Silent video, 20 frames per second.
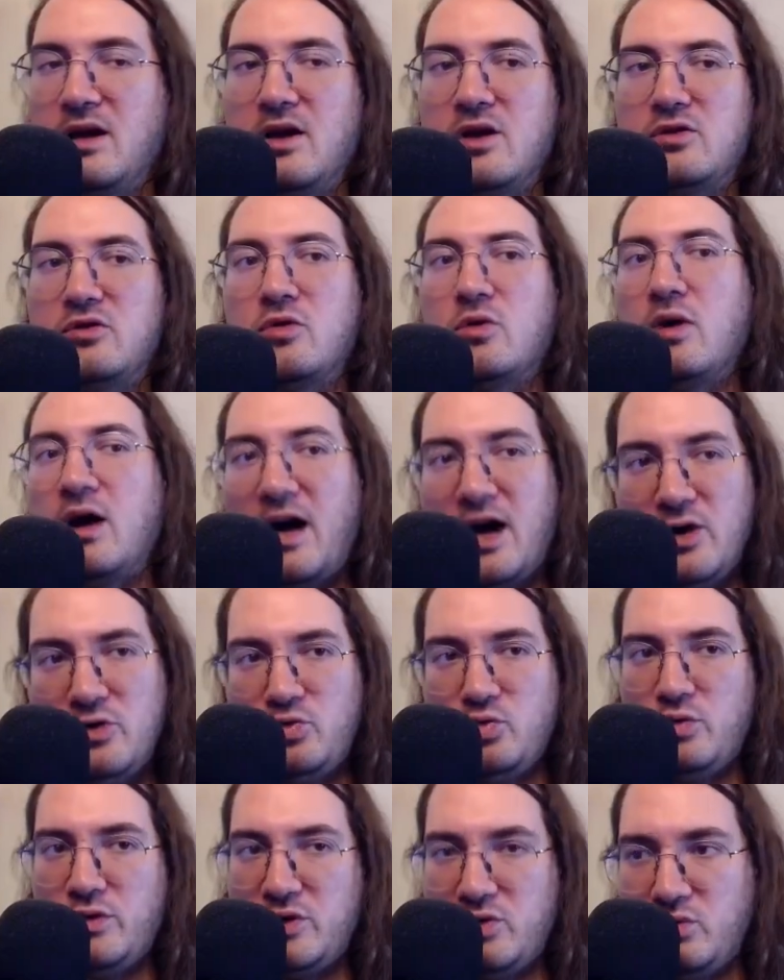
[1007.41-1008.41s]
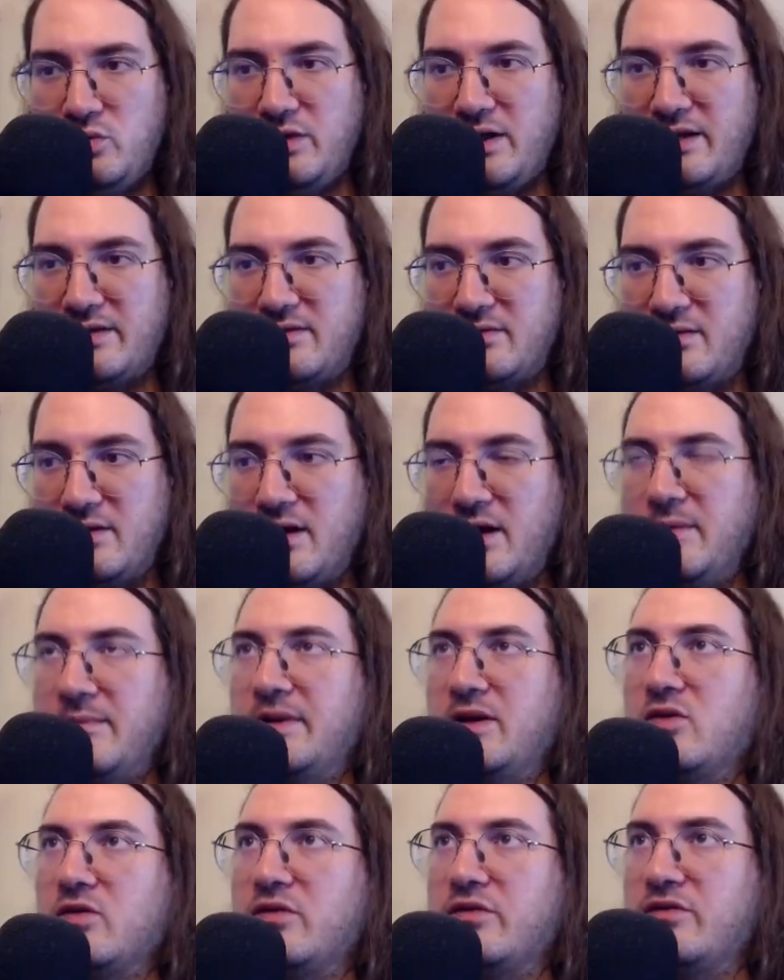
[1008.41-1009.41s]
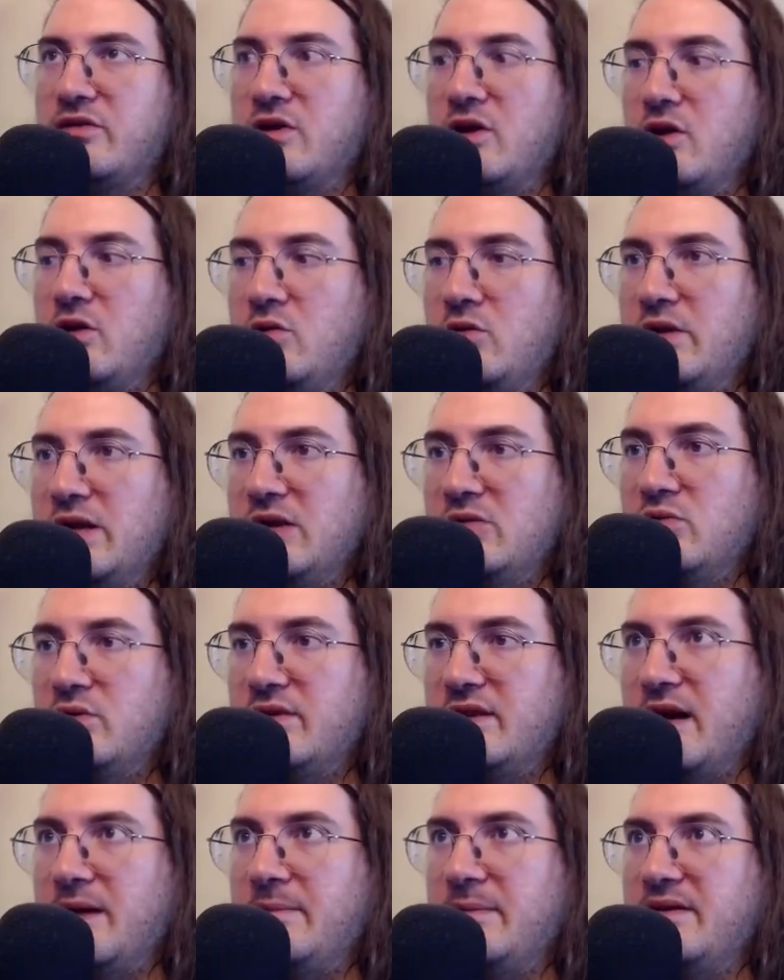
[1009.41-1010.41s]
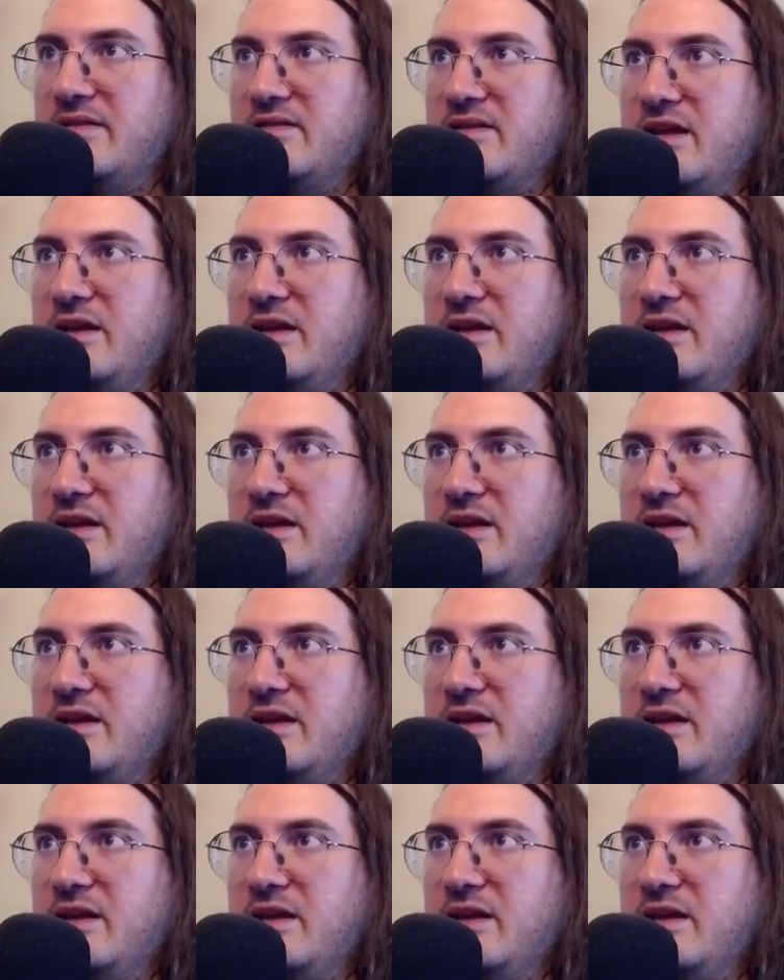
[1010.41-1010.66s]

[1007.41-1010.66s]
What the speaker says: So how do we do that? Because look at what happens.